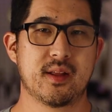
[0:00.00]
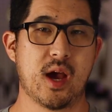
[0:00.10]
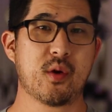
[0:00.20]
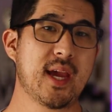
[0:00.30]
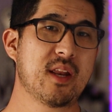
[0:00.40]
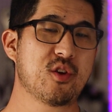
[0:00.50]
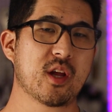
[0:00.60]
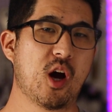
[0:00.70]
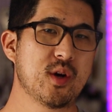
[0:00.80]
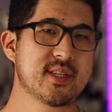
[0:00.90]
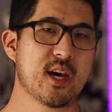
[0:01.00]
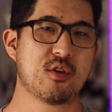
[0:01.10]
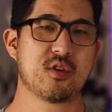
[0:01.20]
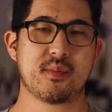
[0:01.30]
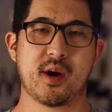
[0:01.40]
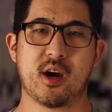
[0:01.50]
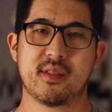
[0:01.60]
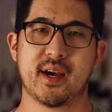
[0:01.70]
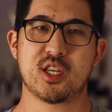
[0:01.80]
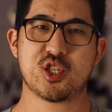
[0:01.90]
Now again, you can always head over to my
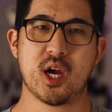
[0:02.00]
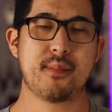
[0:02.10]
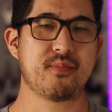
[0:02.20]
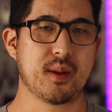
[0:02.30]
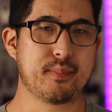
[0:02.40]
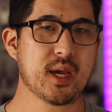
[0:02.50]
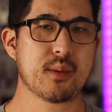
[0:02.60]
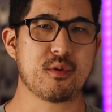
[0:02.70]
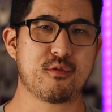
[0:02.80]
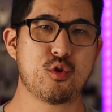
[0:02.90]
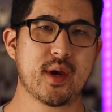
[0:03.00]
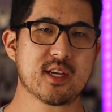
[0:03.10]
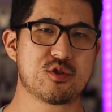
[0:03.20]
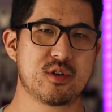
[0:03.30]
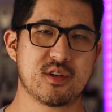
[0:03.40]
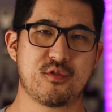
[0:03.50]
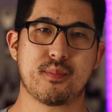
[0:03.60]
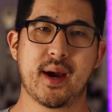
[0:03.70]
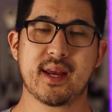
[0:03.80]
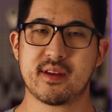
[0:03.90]
online shop and pick up a few extras if
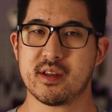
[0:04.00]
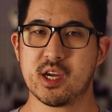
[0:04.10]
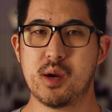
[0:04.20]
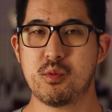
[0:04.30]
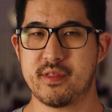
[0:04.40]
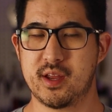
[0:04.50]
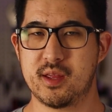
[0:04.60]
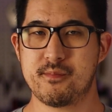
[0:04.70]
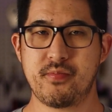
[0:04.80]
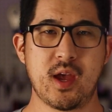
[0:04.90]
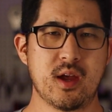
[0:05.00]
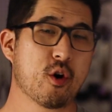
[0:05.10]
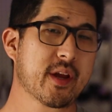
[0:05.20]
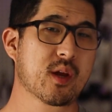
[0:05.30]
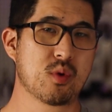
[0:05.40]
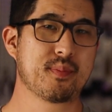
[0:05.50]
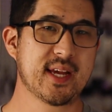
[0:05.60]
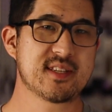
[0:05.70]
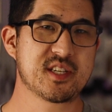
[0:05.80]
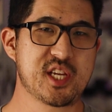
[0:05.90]
your bike didn't come with any, or you can
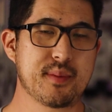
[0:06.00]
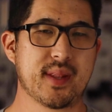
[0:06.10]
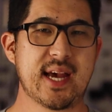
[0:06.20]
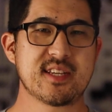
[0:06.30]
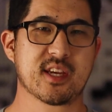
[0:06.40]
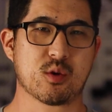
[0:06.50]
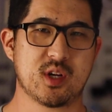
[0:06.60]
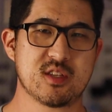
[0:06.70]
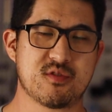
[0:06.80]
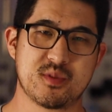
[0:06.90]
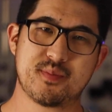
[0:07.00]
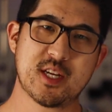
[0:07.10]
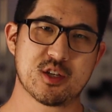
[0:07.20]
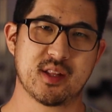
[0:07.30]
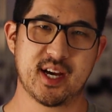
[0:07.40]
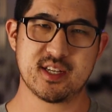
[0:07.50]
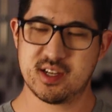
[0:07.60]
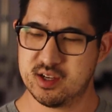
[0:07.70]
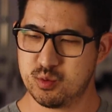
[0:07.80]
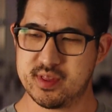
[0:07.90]
replace the cheap plastic ones from
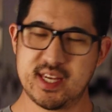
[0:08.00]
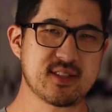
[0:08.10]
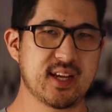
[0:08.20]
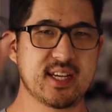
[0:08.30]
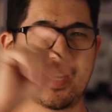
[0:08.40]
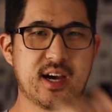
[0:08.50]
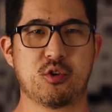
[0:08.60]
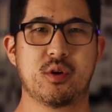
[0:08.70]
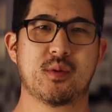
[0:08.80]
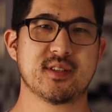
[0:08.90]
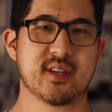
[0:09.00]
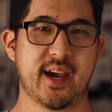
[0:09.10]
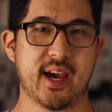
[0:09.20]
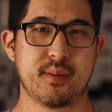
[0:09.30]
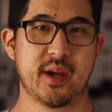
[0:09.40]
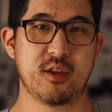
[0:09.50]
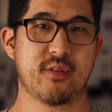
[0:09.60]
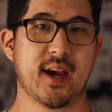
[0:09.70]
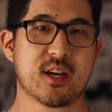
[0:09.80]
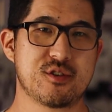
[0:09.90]
Specialized with these nice alloy ones that I had
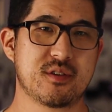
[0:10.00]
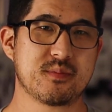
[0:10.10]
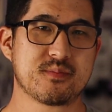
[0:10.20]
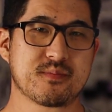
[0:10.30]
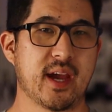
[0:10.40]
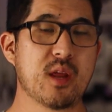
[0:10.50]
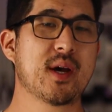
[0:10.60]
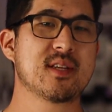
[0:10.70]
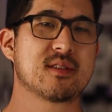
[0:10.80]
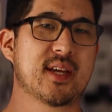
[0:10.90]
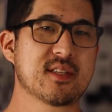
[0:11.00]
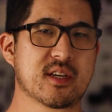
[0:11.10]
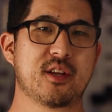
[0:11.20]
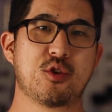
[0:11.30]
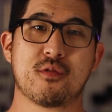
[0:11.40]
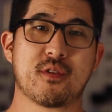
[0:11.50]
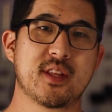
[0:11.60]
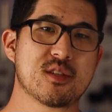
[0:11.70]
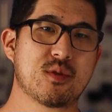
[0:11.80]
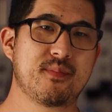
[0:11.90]
manufactured. Anyways, that's going to do it for
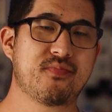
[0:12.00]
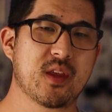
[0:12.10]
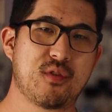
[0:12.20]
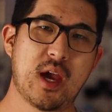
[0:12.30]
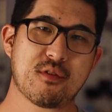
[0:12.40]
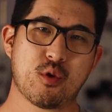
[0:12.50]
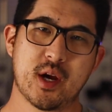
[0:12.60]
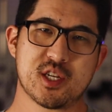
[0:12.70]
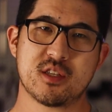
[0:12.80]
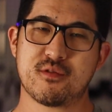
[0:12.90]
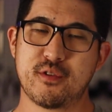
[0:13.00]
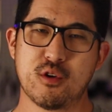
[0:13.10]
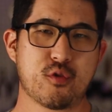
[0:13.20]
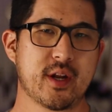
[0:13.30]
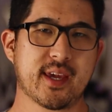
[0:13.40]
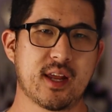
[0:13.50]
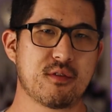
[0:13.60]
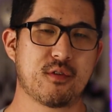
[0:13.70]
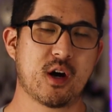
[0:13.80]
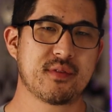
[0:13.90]
this one. If you have questions, feel free to get
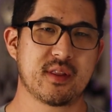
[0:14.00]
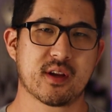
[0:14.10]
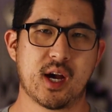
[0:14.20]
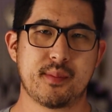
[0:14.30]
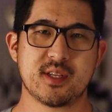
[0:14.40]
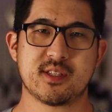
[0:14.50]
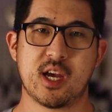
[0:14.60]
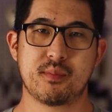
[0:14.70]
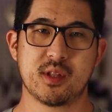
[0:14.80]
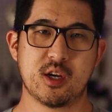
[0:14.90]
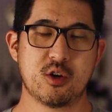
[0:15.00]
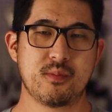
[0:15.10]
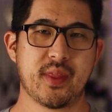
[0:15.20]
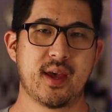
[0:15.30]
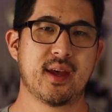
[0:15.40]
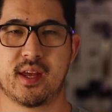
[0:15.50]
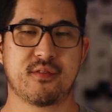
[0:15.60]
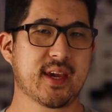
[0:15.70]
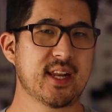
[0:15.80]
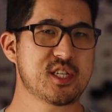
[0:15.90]
involved in the comments down below. And
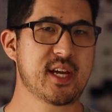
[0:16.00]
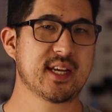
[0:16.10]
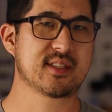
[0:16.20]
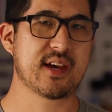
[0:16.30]
if you get a chance,